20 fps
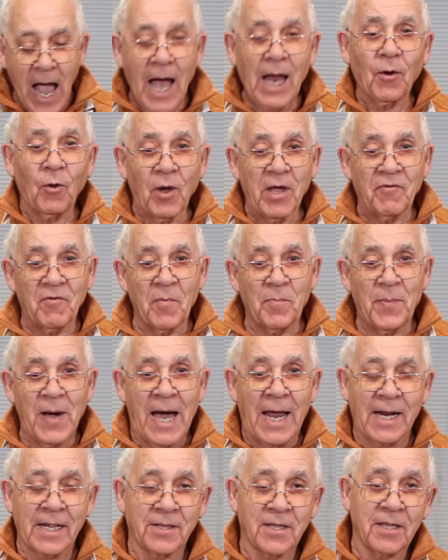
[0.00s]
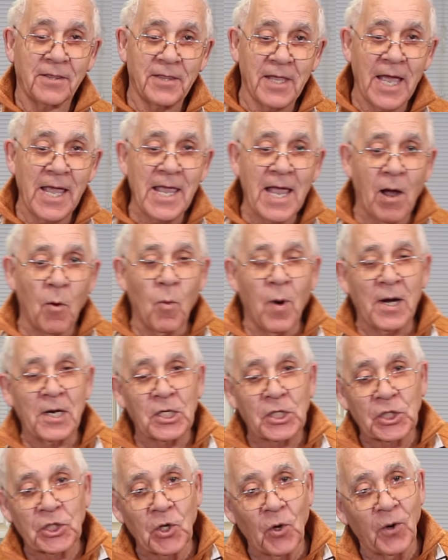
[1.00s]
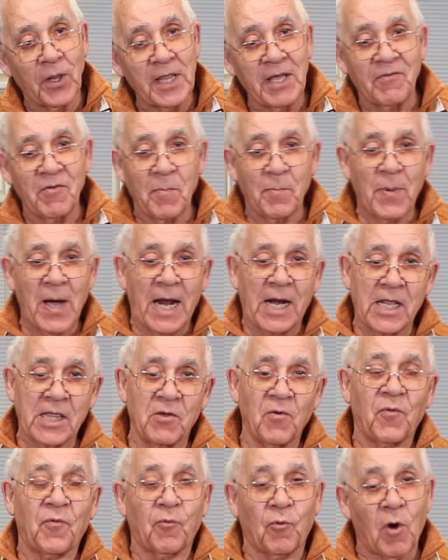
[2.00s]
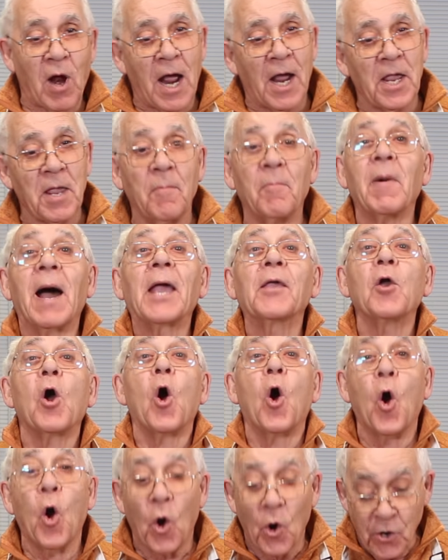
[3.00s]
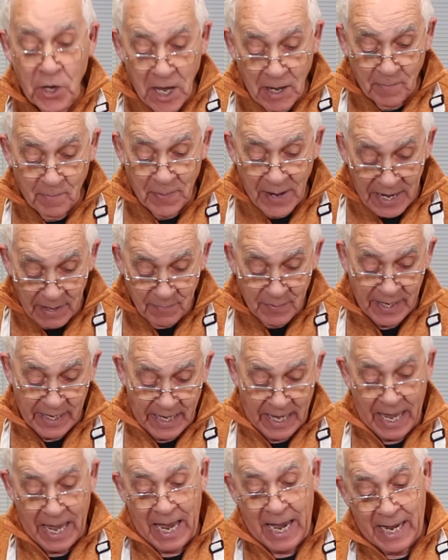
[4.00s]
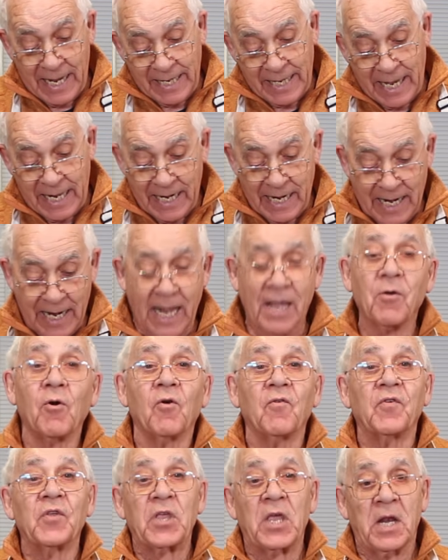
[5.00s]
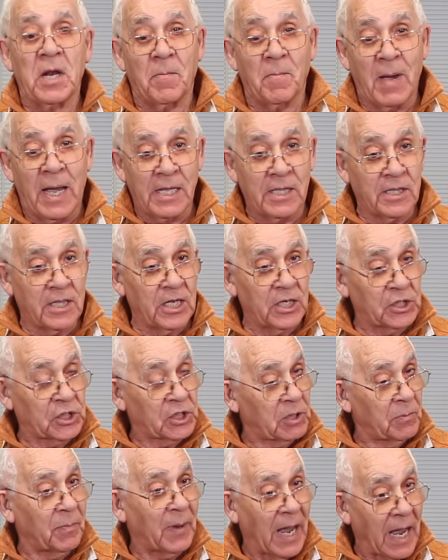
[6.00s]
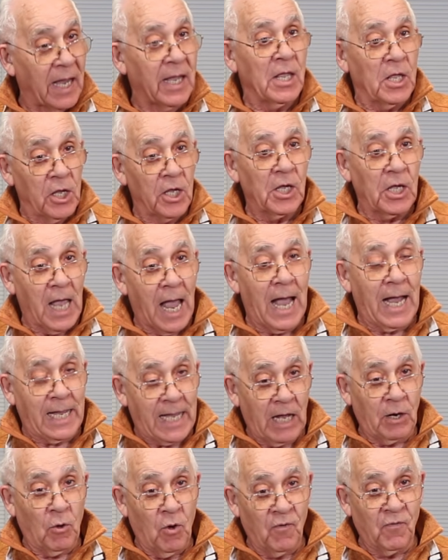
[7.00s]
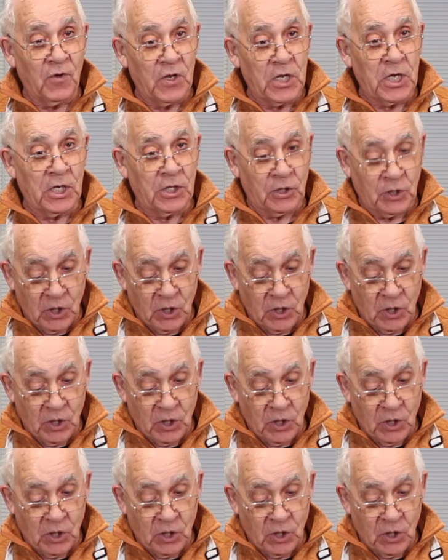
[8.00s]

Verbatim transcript: Hello everybody, today I want to show everybody to fry my Oh Yeah Baby. I got it right over here in my dish, but I got it over here